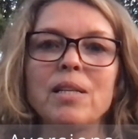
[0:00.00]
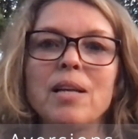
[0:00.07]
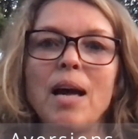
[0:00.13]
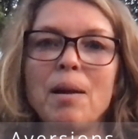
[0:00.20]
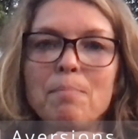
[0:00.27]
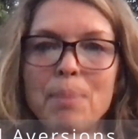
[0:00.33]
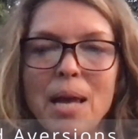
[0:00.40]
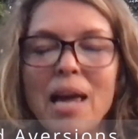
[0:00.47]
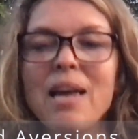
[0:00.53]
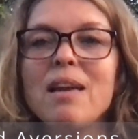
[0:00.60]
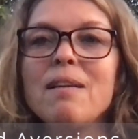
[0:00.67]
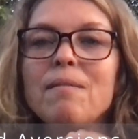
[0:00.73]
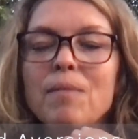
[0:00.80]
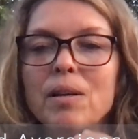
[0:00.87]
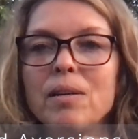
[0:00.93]
and
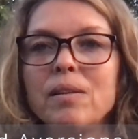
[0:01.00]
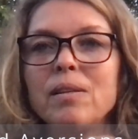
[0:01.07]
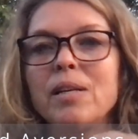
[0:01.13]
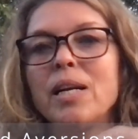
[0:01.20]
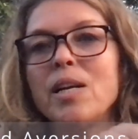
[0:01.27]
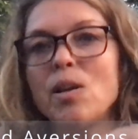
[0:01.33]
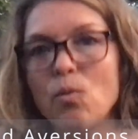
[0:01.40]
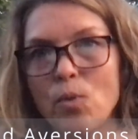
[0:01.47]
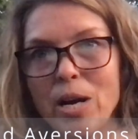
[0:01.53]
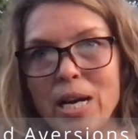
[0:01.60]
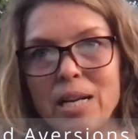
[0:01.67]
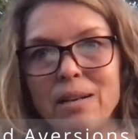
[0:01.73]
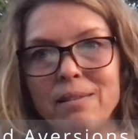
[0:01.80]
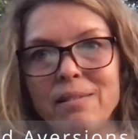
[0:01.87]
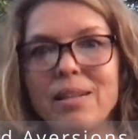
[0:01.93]
behave in a
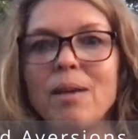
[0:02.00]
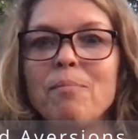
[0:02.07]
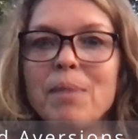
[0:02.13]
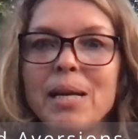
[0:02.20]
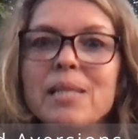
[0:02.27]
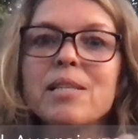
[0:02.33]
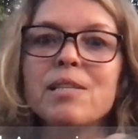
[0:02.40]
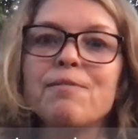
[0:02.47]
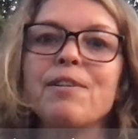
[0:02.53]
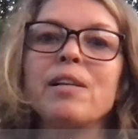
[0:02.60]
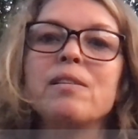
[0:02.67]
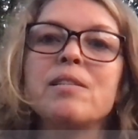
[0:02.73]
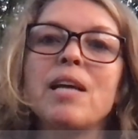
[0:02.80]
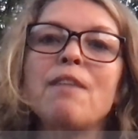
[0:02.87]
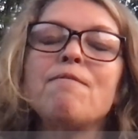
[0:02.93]
way that makes us feel
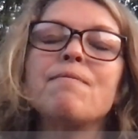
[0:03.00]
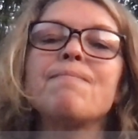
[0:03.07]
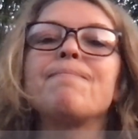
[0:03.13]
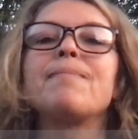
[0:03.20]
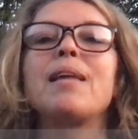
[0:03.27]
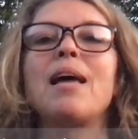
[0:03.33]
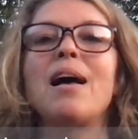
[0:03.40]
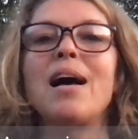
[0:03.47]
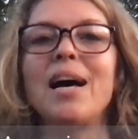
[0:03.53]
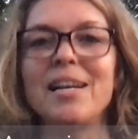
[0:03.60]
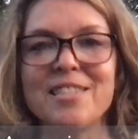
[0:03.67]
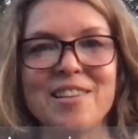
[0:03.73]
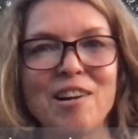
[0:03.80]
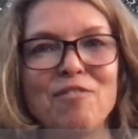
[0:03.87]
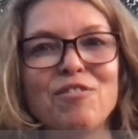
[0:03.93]
safe
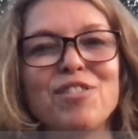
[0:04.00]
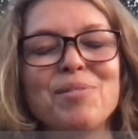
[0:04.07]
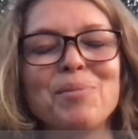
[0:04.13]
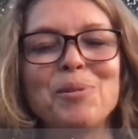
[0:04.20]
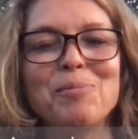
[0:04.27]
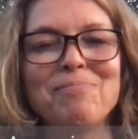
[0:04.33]
and comfortable.